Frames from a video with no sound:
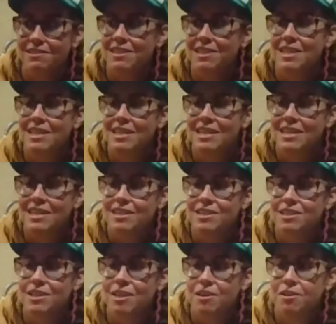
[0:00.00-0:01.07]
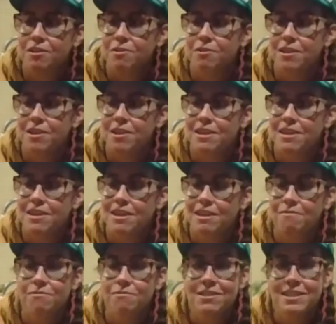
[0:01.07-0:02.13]
So
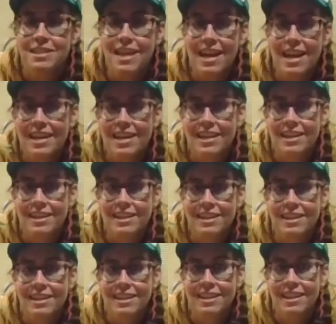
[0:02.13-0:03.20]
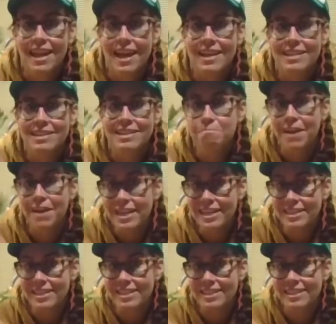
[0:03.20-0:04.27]
frisee has bite
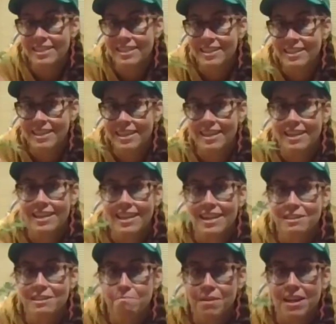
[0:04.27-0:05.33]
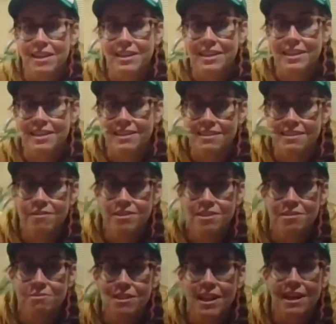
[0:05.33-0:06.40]
and it has body, which is what I really
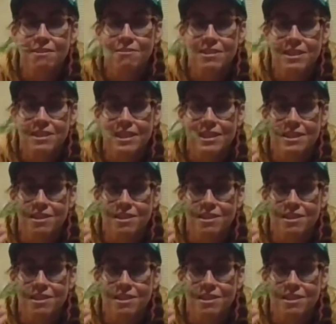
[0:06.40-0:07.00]
like in greens.